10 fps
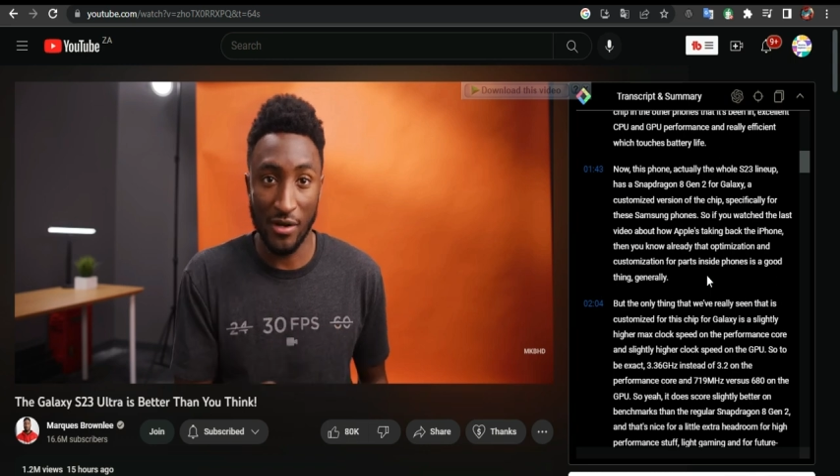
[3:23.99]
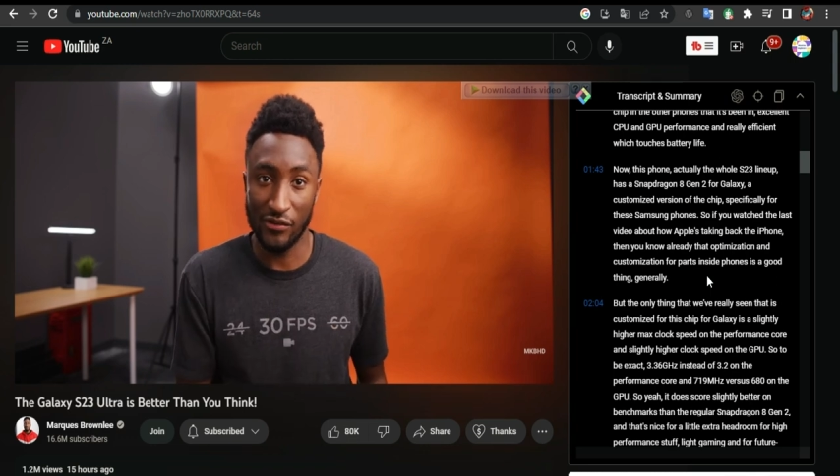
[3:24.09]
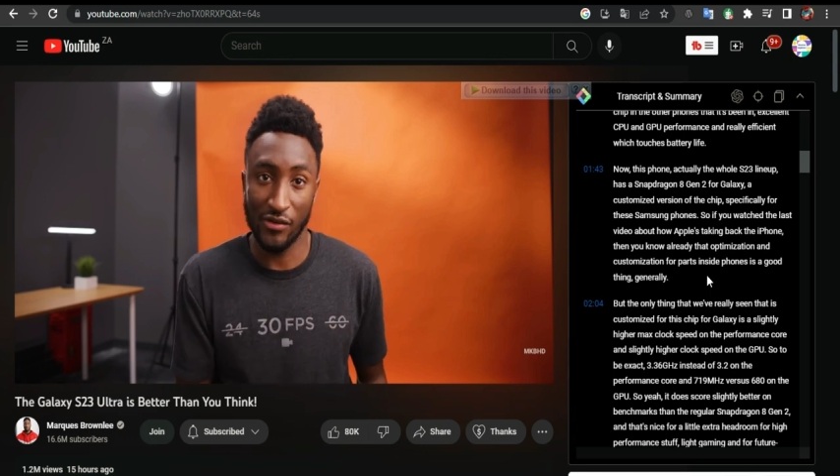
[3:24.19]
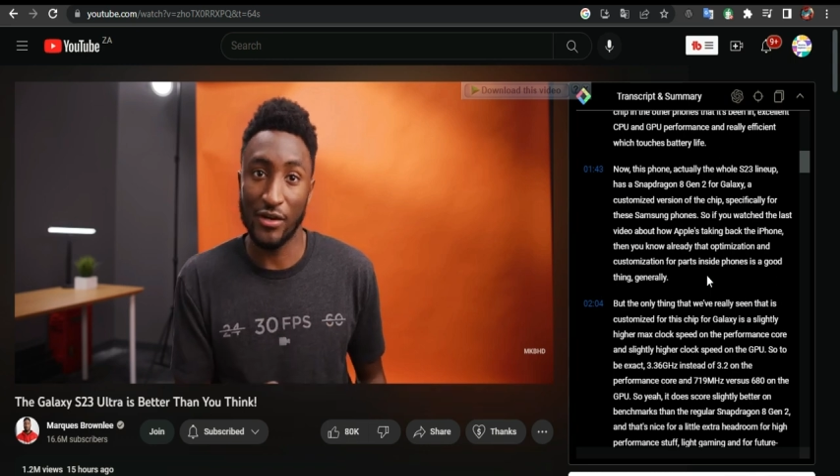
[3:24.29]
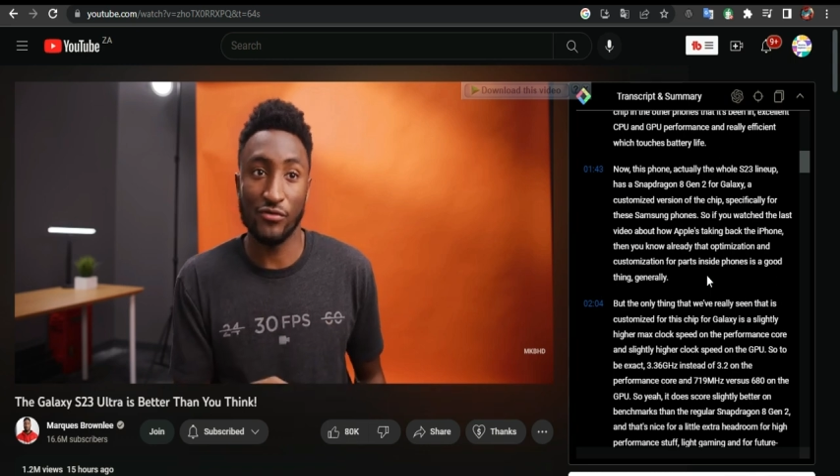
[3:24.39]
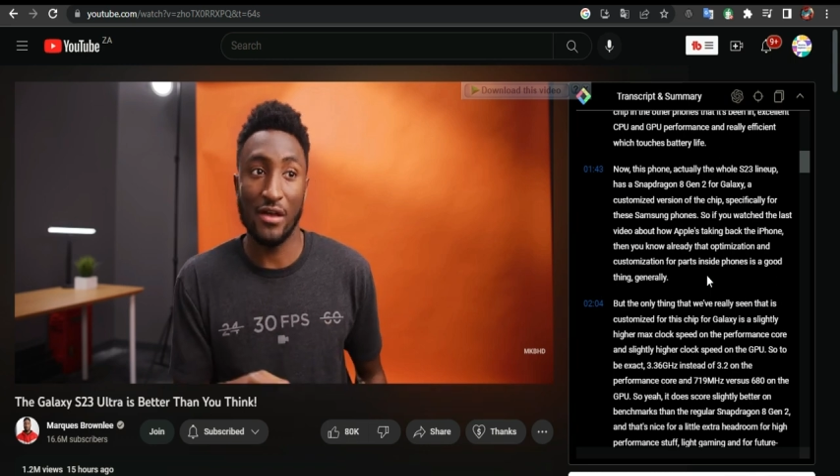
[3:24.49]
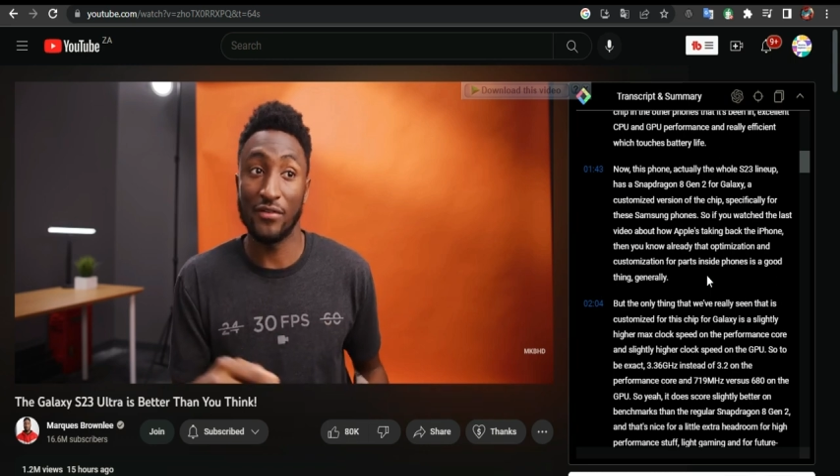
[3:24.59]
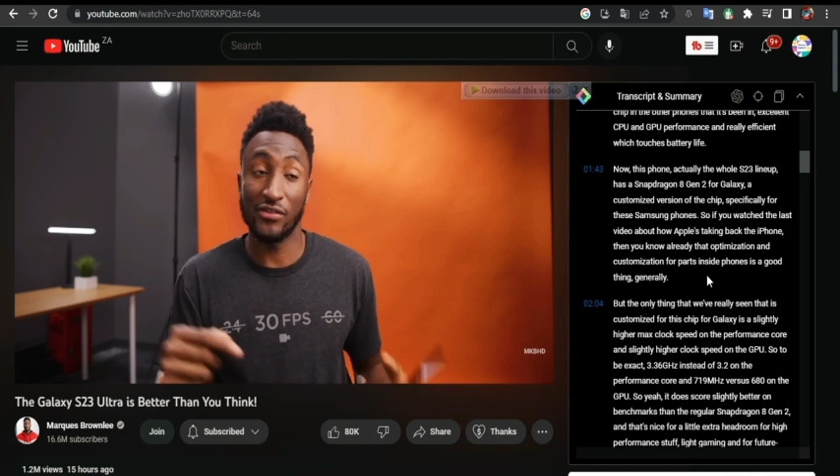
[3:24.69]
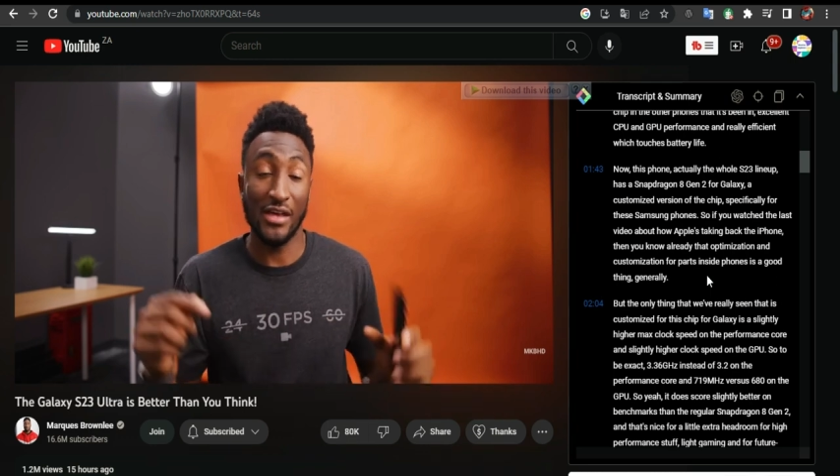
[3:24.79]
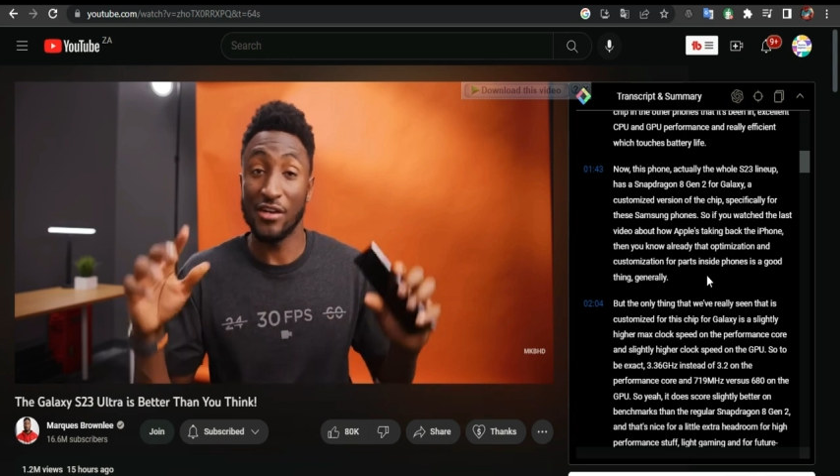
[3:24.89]
Please don't forget
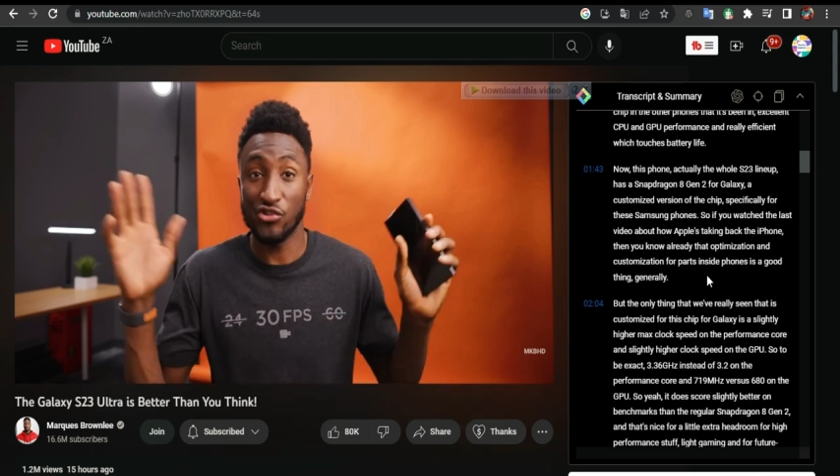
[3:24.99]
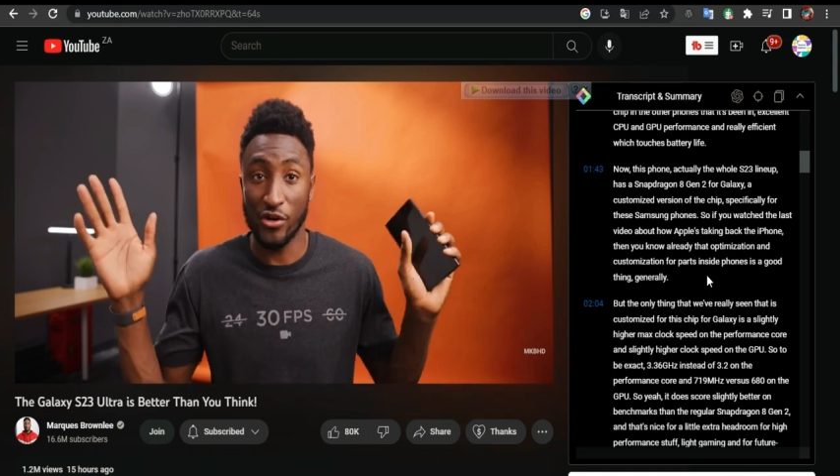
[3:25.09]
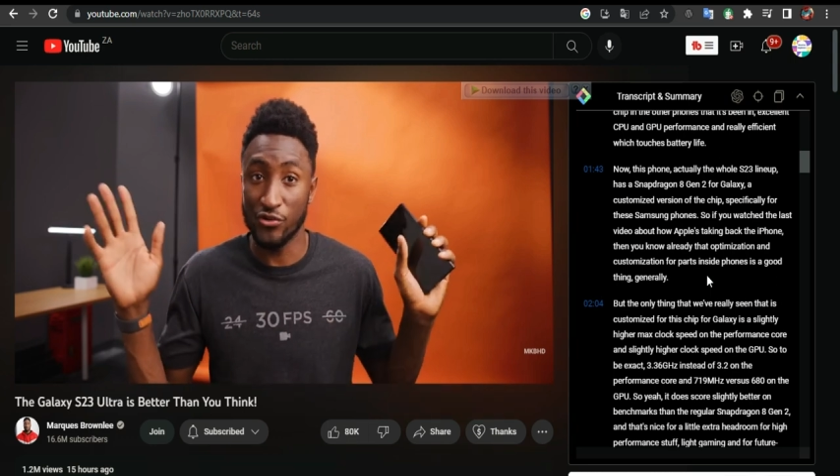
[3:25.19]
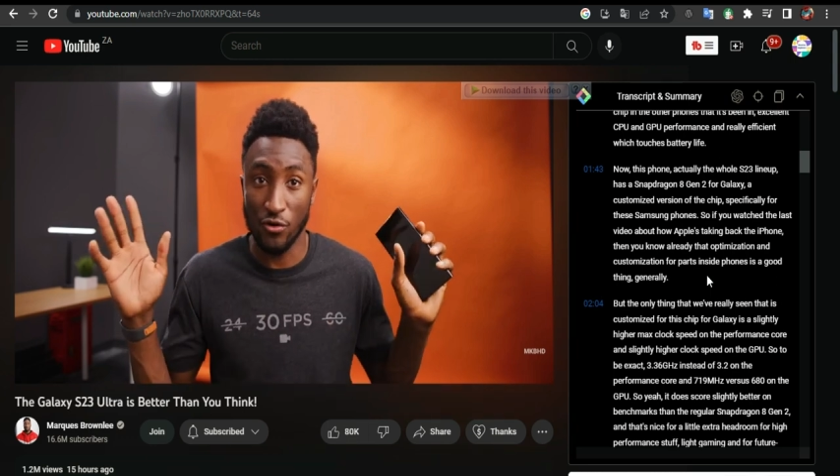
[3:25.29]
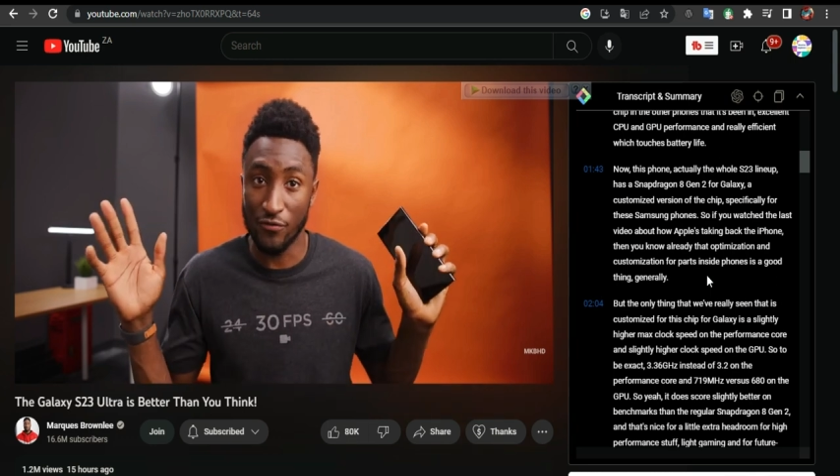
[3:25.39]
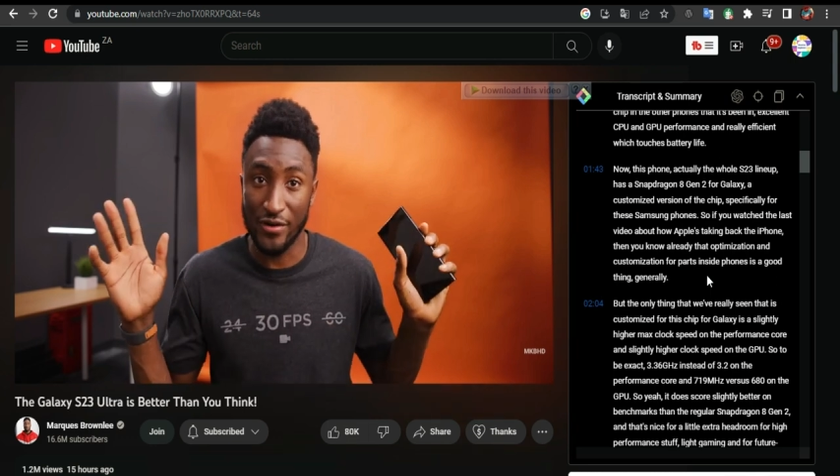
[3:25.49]
to like it,